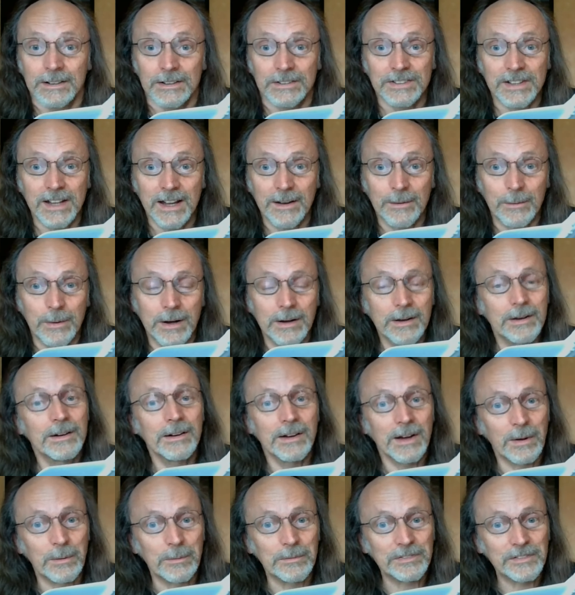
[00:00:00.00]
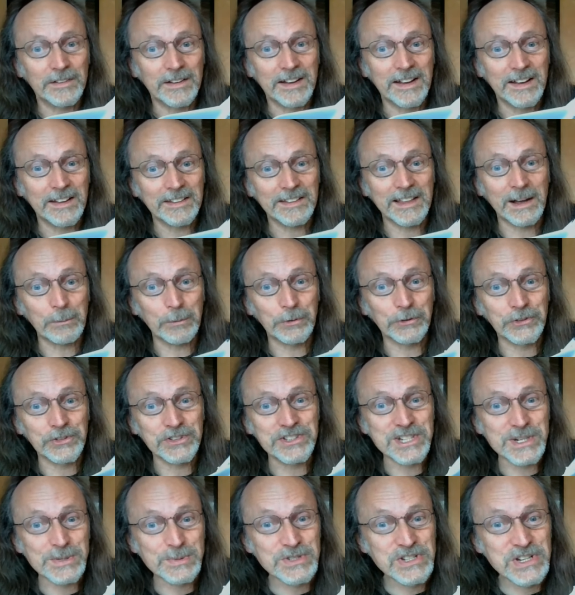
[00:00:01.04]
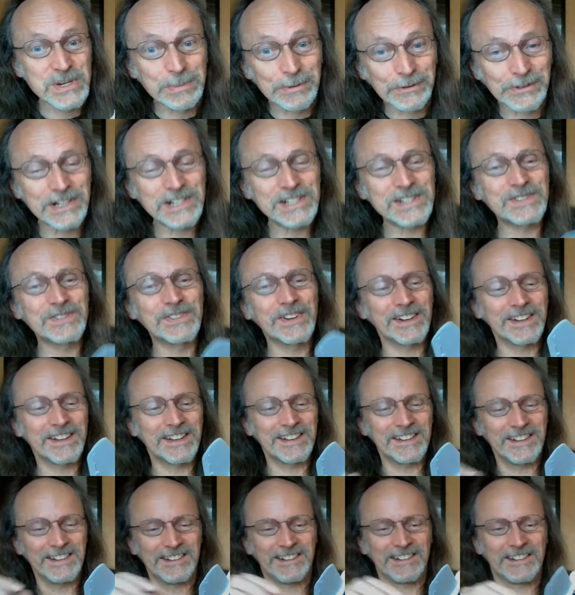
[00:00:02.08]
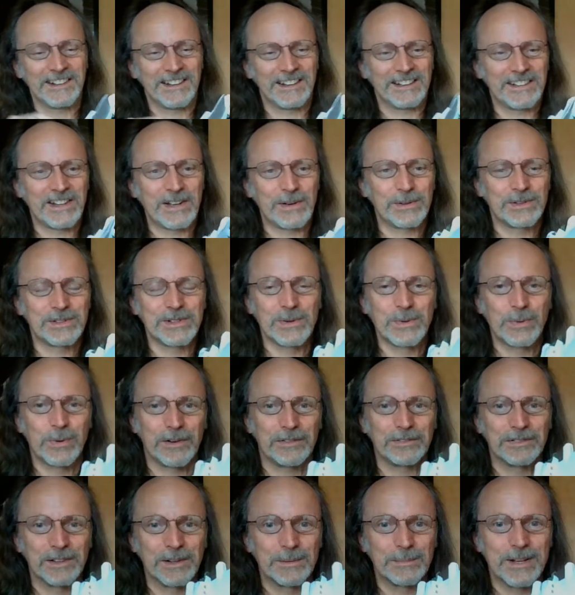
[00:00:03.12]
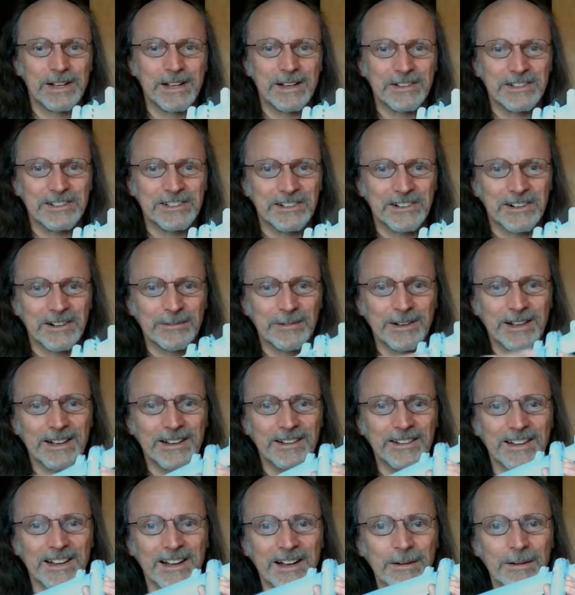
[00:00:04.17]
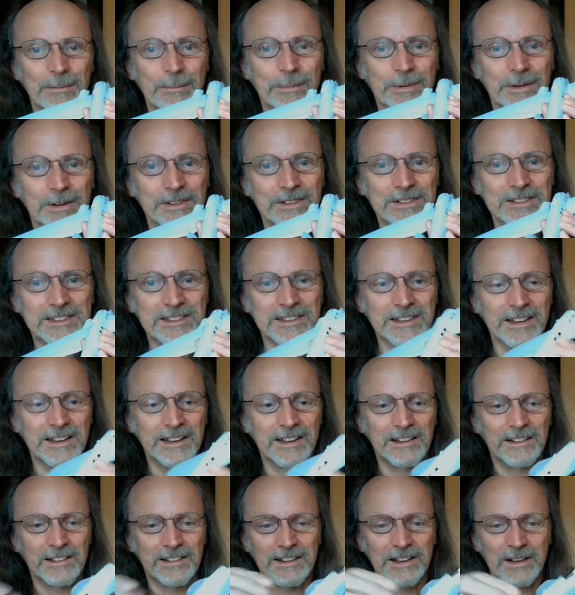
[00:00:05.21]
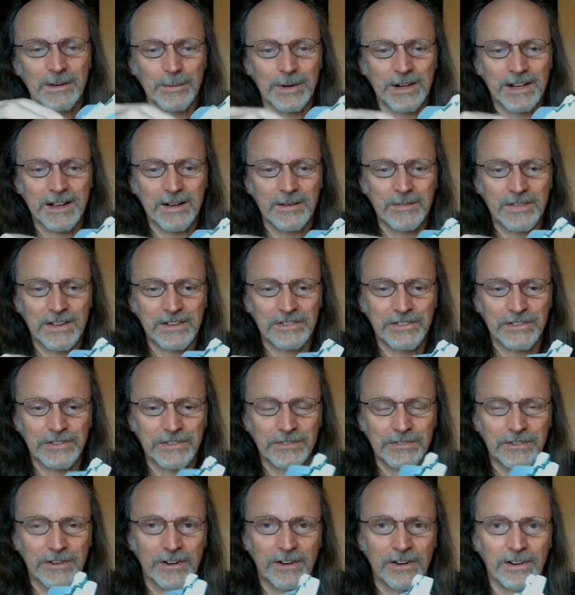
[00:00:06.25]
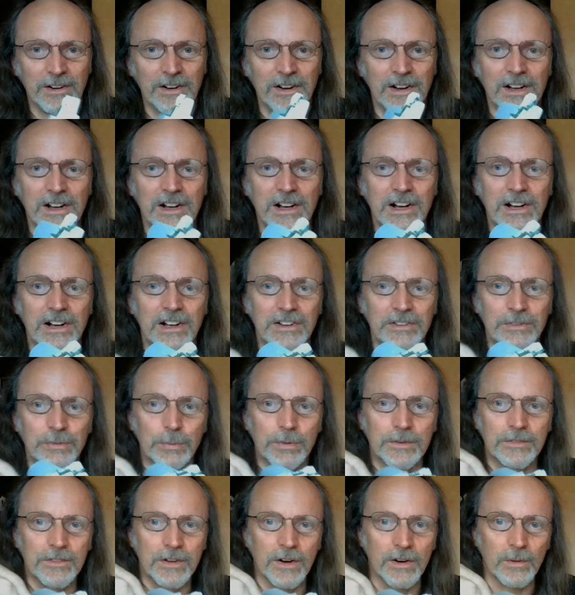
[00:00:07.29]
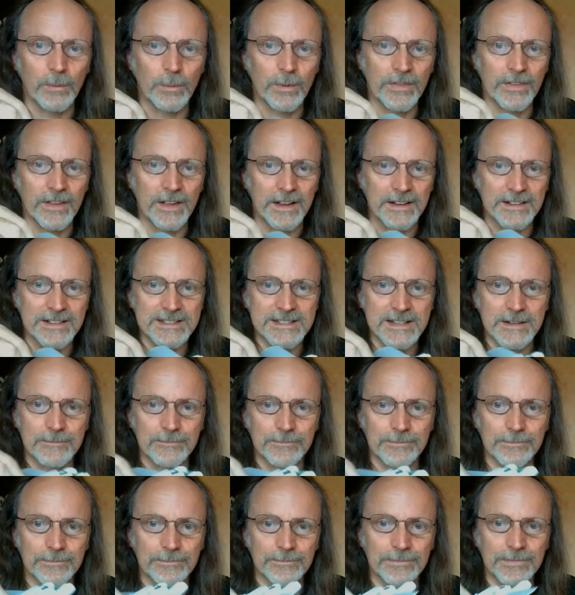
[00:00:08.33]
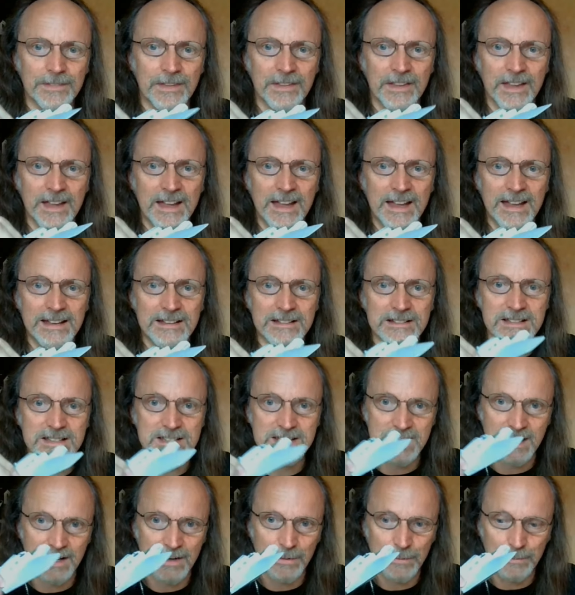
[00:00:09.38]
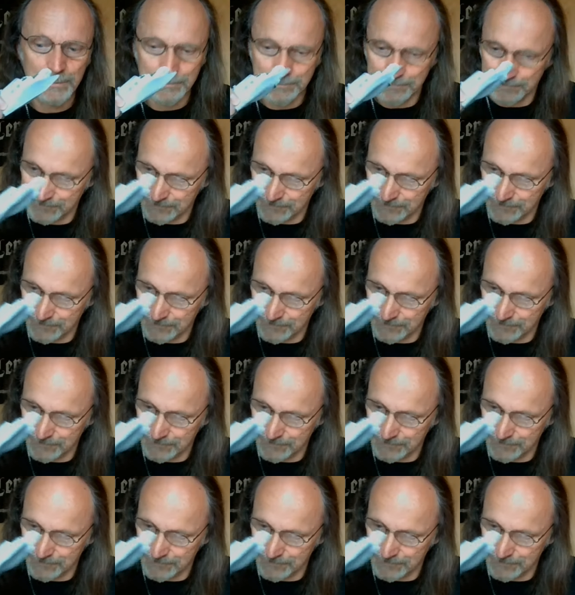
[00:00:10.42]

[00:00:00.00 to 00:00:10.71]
So hopefully that wasn't too gibberish for you. I know I do waffle a bit, sorry about that, but there we go, that's as far as we've got with it there. So